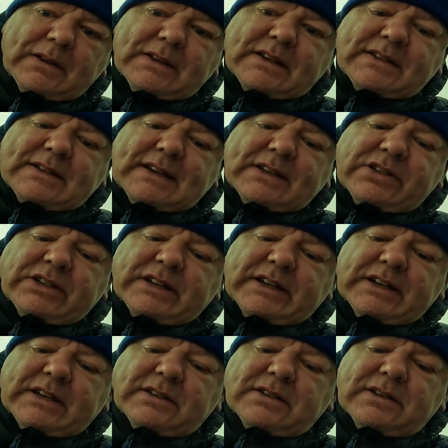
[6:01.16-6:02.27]
the
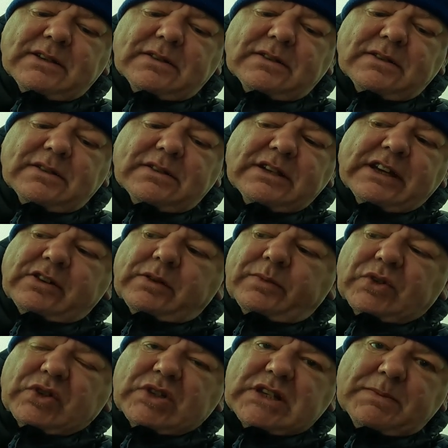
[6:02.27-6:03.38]
sachets take up
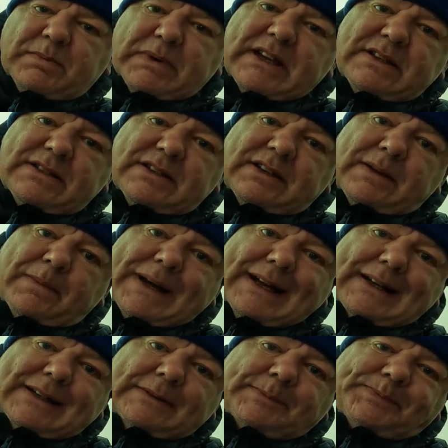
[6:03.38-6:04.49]
no space in your
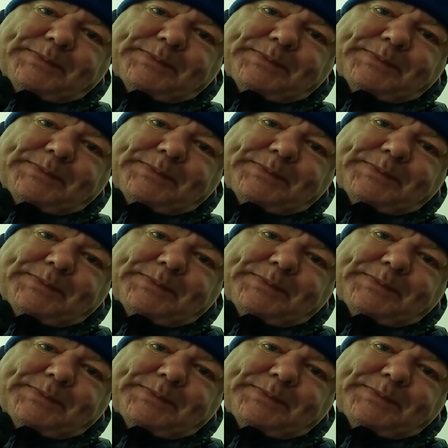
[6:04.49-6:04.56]
bag.